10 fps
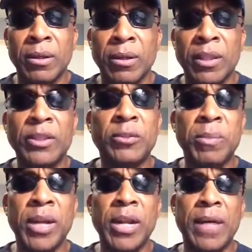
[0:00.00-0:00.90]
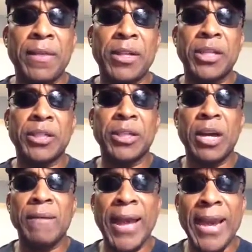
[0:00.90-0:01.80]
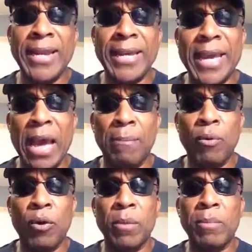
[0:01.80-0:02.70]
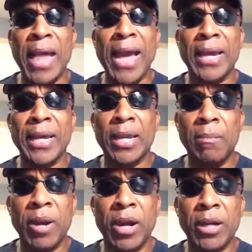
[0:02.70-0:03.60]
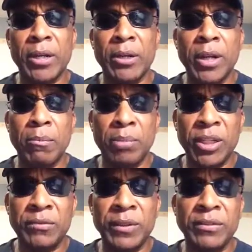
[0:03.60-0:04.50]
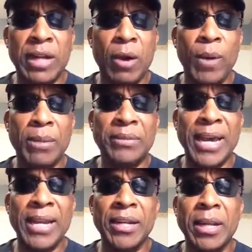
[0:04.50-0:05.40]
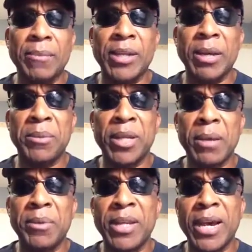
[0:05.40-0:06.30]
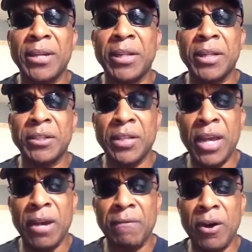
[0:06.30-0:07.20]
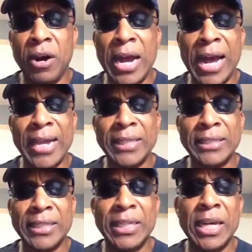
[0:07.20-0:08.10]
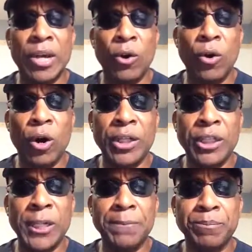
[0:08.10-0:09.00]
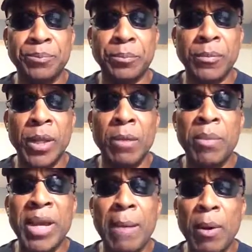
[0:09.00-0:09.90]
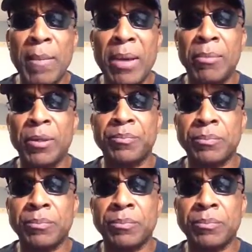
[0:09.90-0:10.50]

This has been another edition of Handicap Born Black in America. Please visit our website at www.jfrinc.org. Become a member.